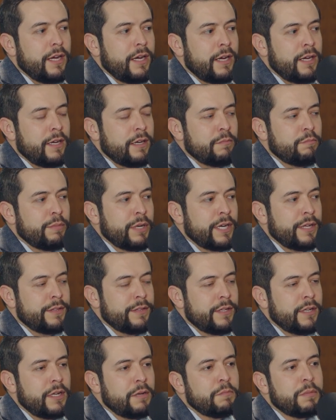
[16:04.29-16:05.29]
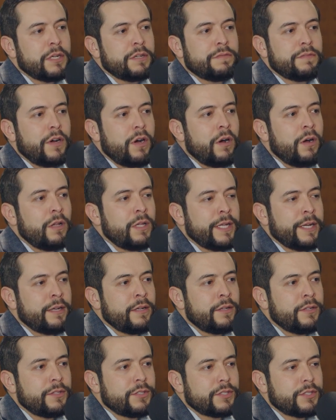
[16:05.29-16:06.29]
But I think above all
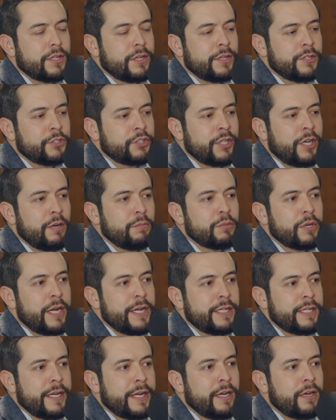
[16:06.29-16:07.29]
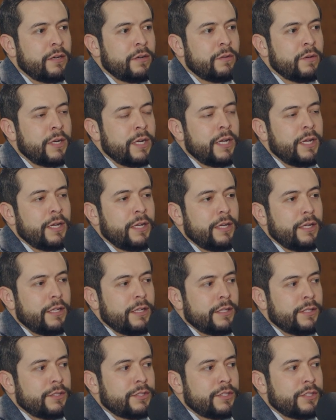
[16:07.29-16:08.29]
else, our job right now
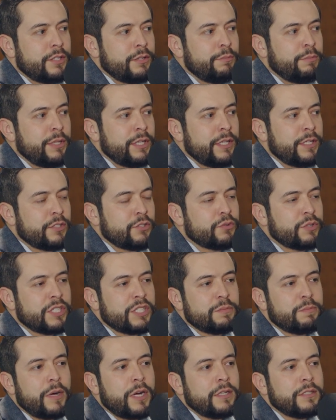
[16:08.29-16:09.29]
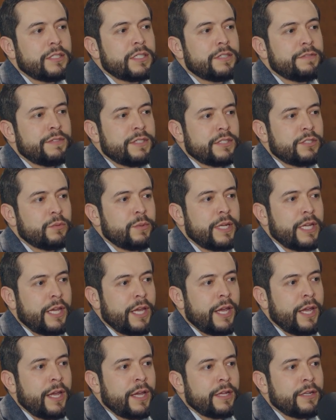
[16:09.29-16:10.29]
is to be as responsive as we
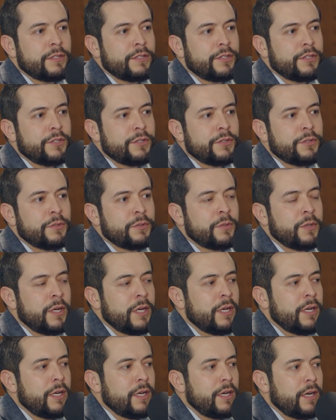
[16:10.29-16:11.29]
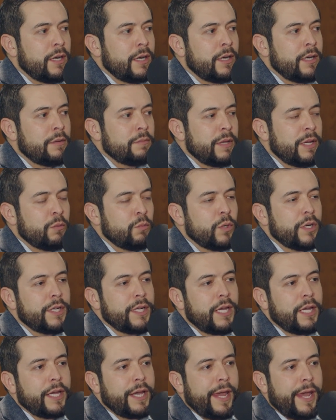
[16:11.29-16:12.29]
can to, and
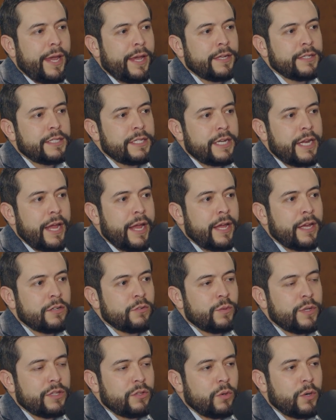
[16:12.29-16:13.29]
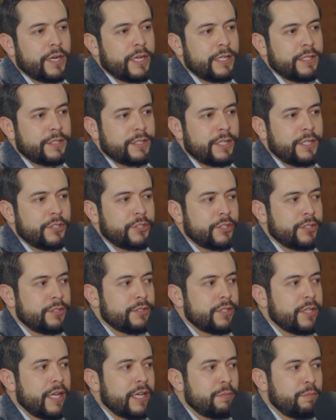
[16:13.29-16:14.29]
working hand in hand with
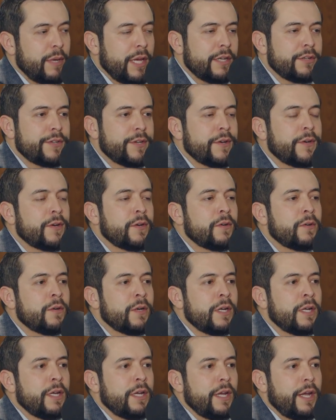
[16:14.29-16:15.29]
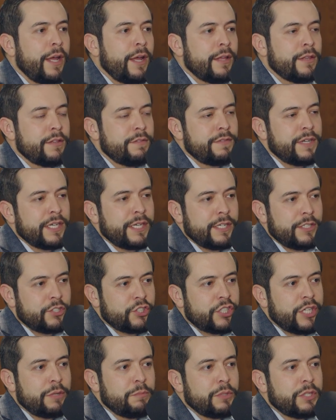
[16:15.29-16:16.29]
organizations like PEDCO and the various
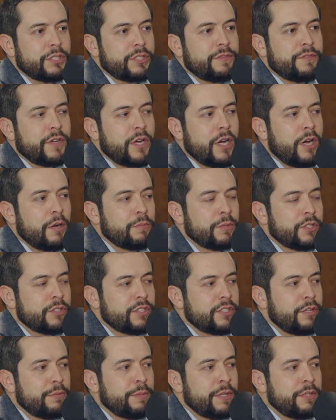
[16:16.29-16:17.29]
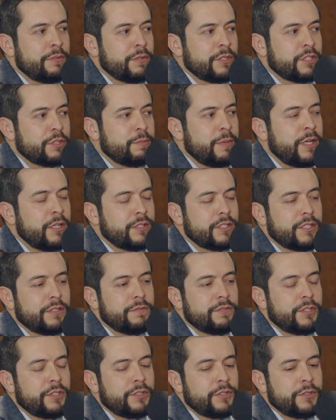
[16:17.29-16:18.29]
chambers of commerce to be
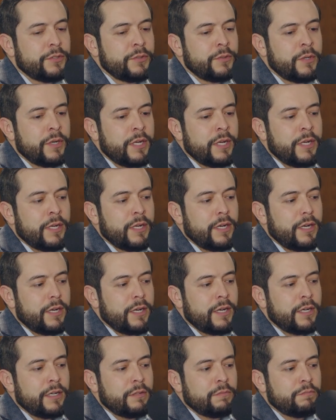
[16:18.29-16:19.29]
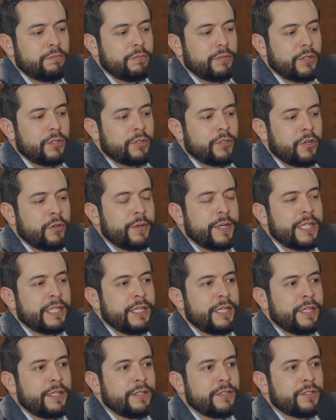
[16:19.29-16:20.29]
responsive to growing
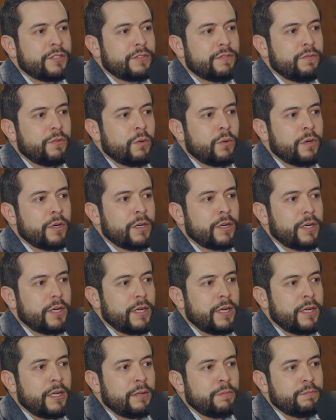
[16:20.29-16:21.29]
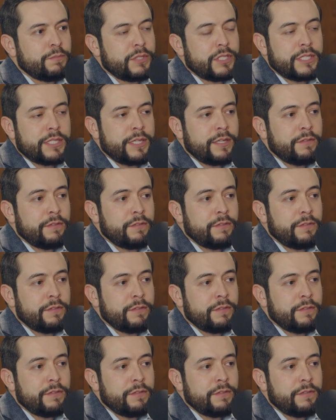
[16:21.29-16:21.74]
needs for a